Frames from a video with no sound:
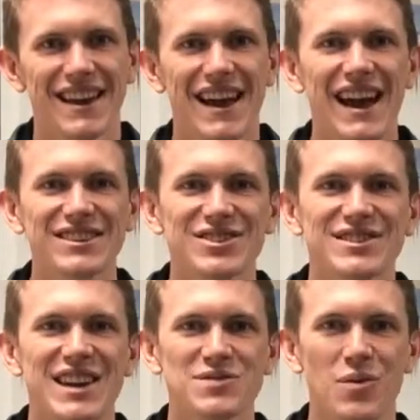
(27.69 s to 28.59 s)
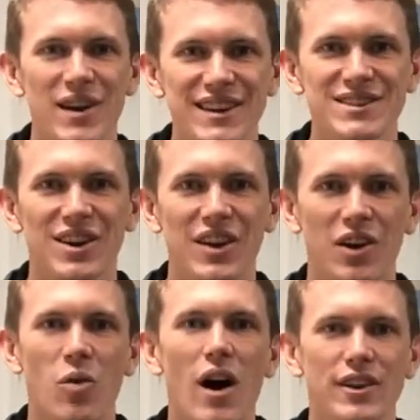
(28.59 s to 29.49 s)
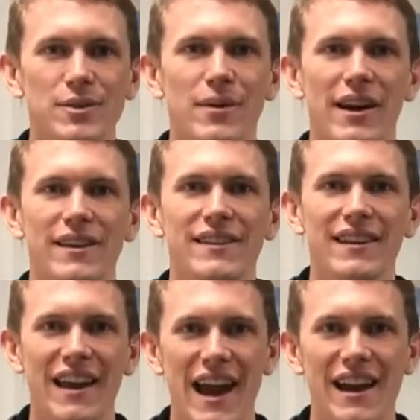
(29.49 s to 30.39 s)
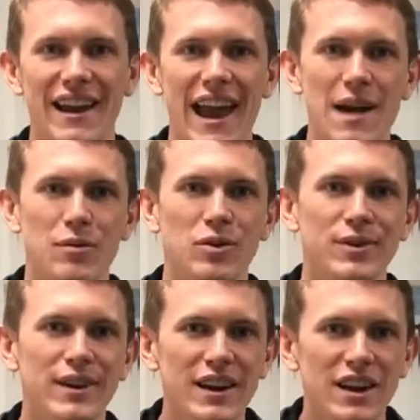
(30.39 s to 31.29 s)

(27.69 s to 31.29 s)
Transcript: Exercise 1 is called our quadruped cat camel.